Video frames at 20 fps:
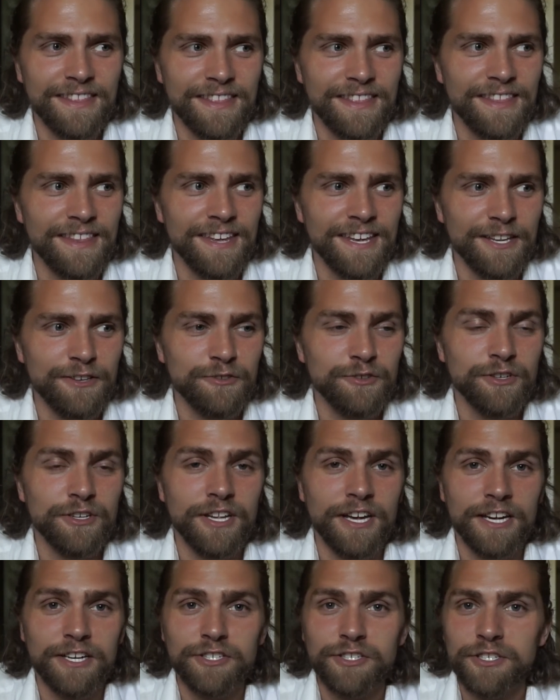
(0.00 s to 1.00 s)
the
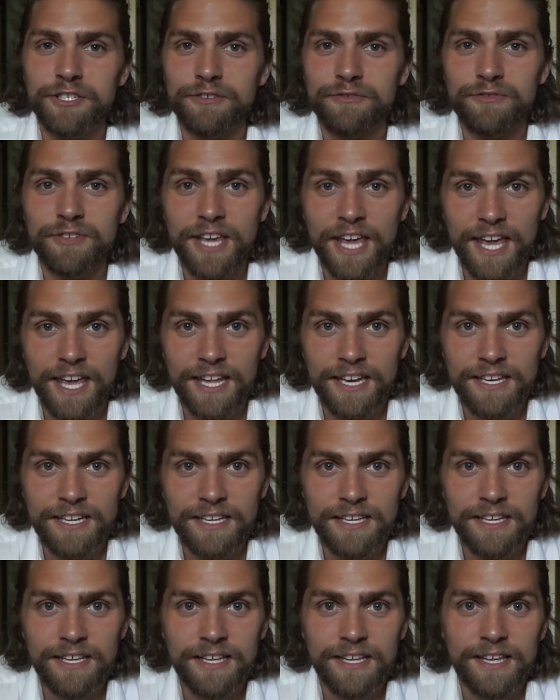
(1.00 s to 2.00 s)
introduction of
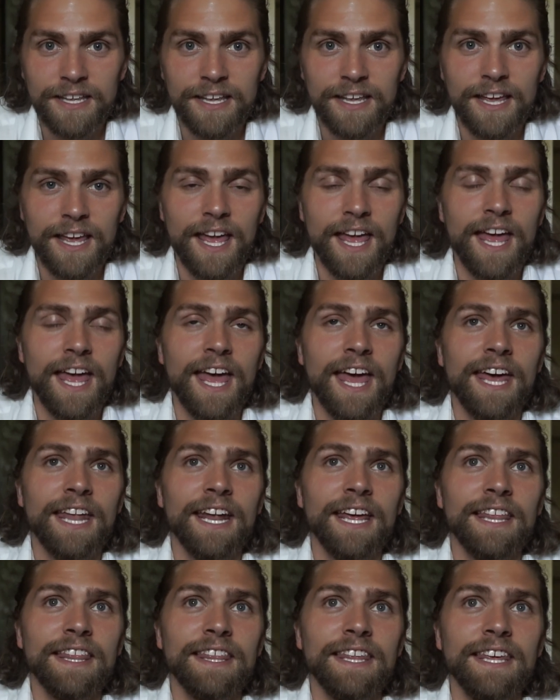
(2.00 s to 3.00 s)
Ken, and
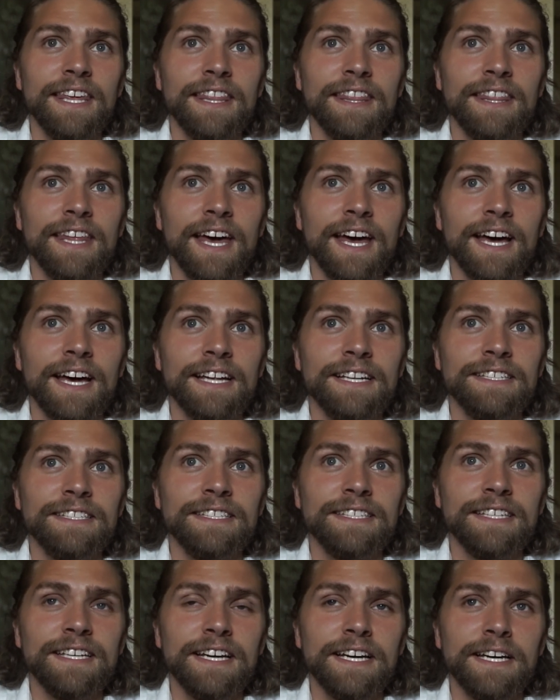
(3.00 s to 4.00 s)
I think
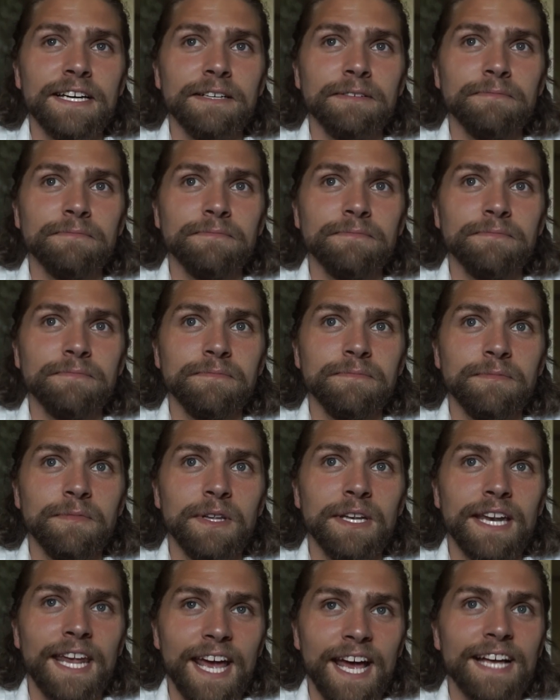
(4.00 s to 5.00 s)
that
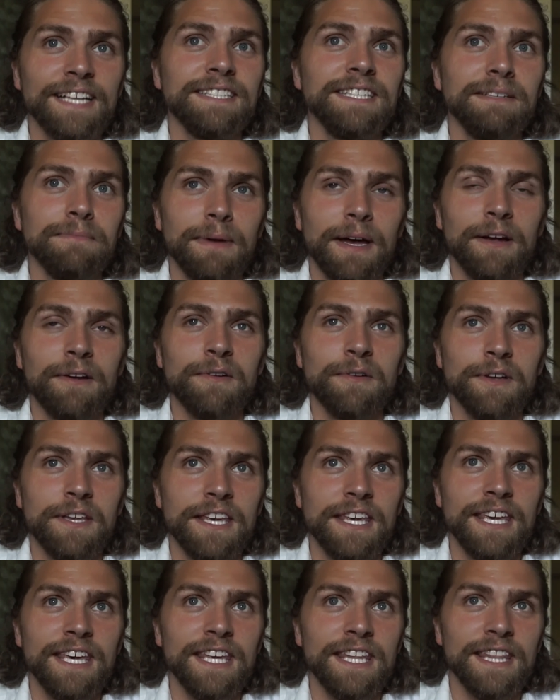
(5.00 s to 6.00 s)
in casting Michael
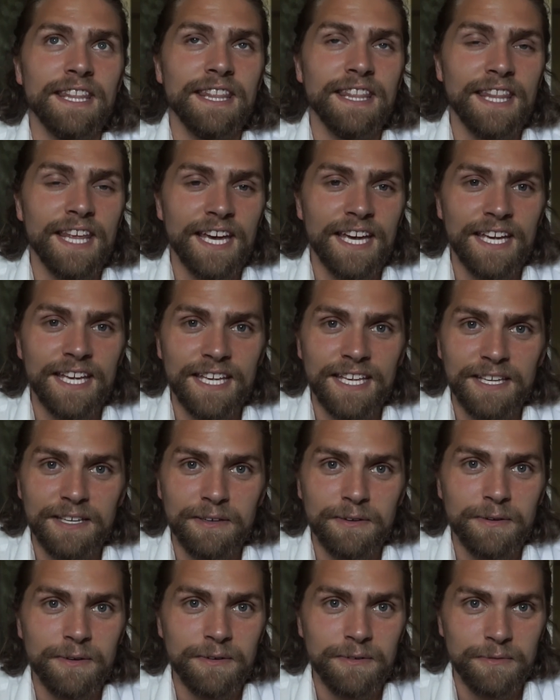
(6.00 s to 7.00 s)
Keaton,
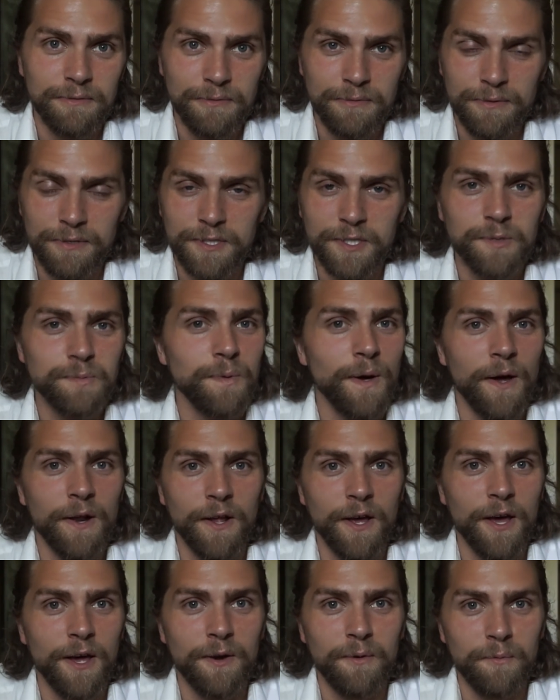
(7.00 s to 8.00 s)
they were spot
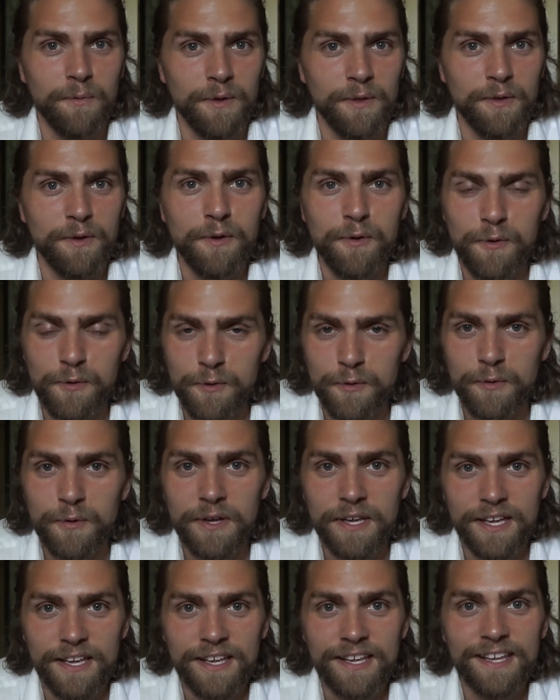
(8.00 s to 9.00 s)
on with who
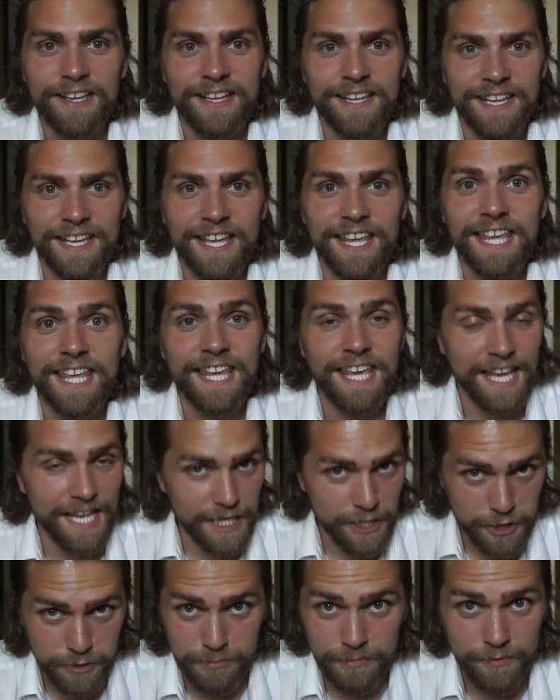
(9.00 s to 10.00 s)

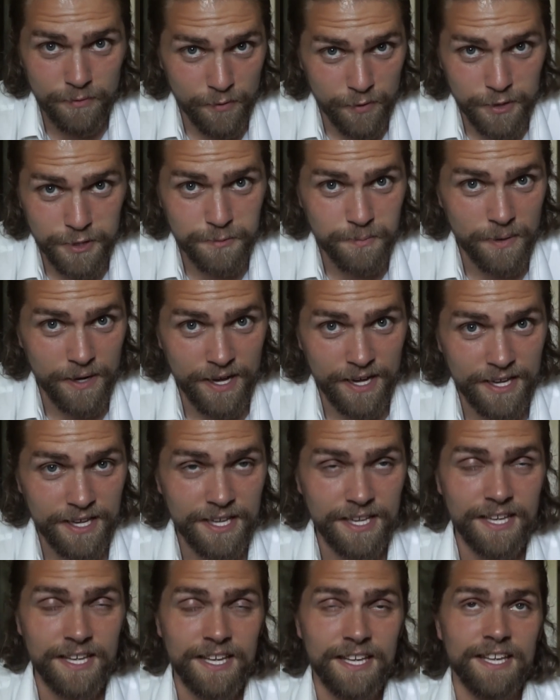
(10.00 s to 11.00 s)
Ken should be voiced by.
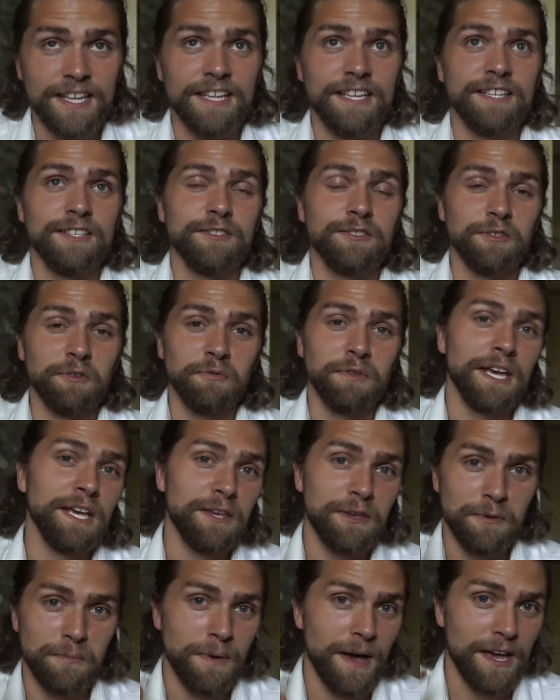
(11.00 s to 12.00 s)
So
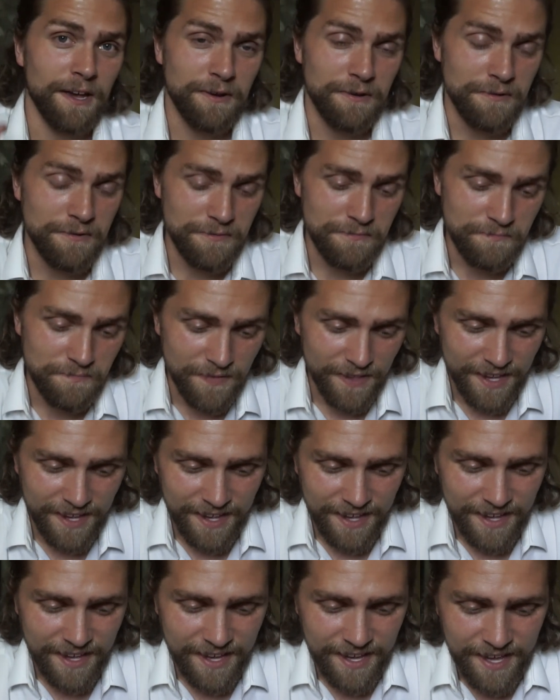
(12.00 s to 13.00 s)
thank you, Michael.
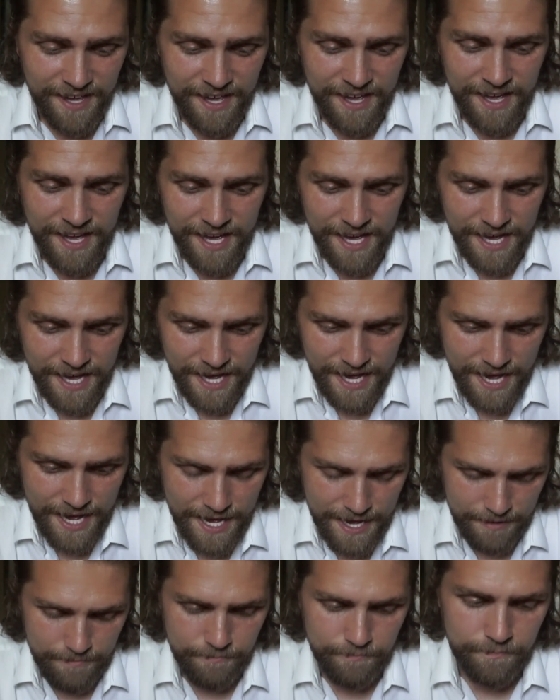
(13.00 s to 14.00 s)

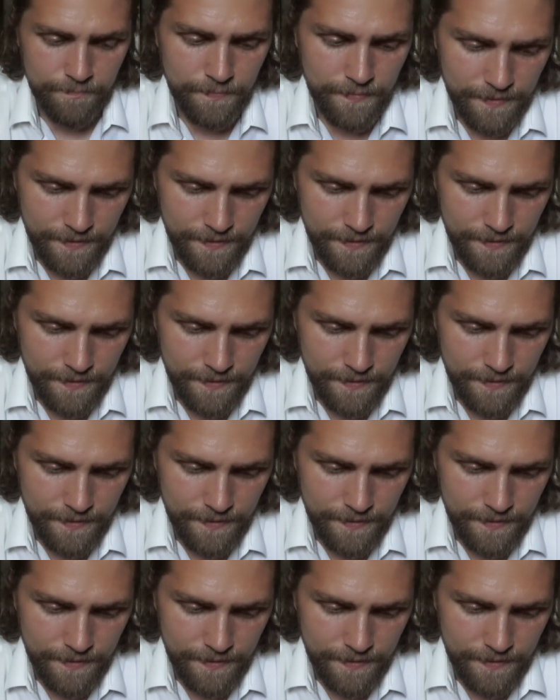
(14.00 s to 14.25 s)
I